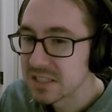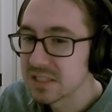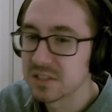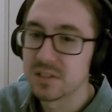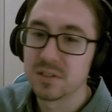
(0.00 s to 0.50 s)

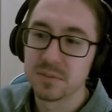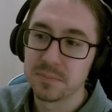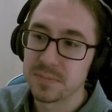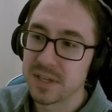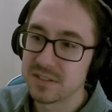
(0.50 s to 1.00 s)
So
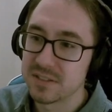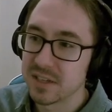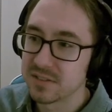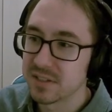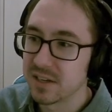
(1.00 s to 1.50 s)
that's a
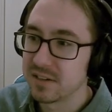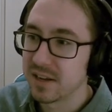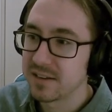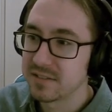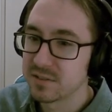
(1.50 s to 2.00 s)
downside,
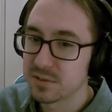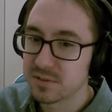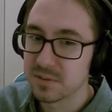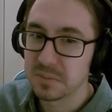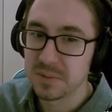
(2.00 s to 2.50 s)
and it's
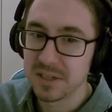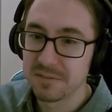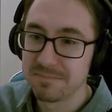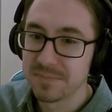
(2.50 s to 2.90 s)
sorcery speed.